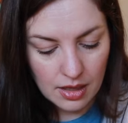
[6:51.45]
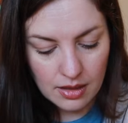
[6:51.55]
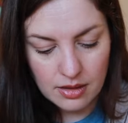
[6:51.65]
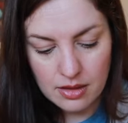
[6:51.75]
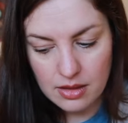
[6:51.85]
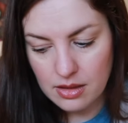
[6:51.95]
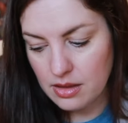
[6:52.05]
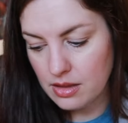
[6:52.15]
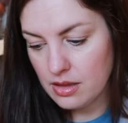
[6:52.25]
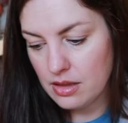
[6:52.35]
And
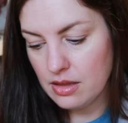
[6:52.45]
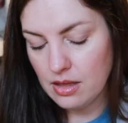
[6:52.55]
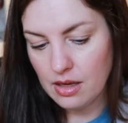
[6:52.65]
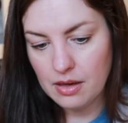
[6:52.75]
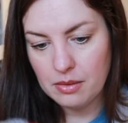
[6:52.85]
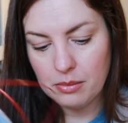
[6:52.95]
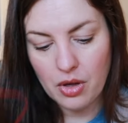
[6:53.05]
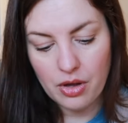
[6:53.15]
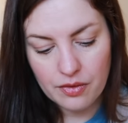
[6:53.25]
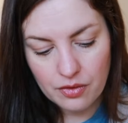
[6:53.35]
I am
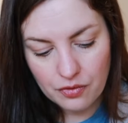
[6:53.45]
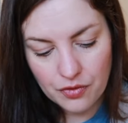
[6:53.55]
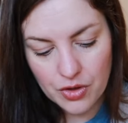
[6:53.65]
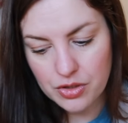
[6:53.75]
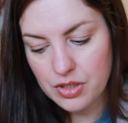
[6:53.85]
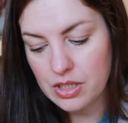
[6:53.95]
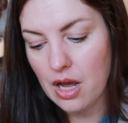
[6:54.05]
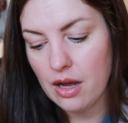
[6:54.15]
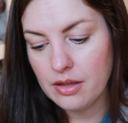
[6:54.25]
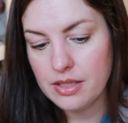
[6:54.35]
on the first
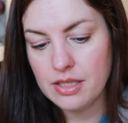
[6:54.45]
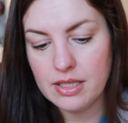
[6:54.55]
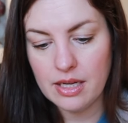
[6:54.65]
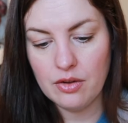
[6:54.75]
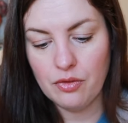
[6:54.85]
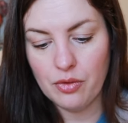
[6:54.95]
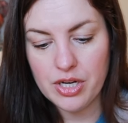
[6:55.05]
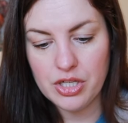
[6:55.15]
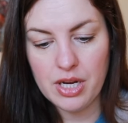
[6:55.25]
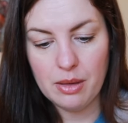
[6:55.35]
sock. This is out of
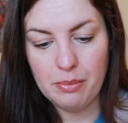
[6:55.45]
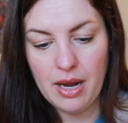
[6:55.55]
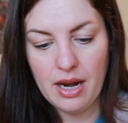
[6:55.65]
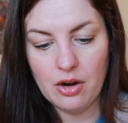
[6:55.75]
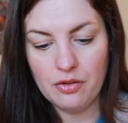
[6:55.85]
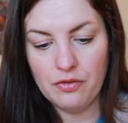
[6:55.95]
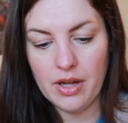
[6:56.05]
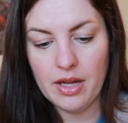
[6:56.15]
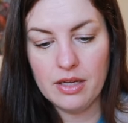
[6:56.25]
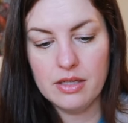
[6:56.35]
Regia
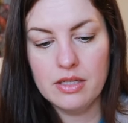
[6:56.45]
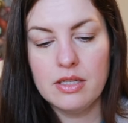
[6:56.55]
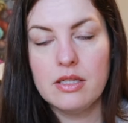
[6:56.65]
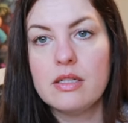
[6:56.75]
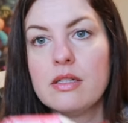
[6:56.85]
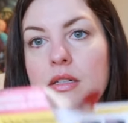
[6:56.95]
Perfect.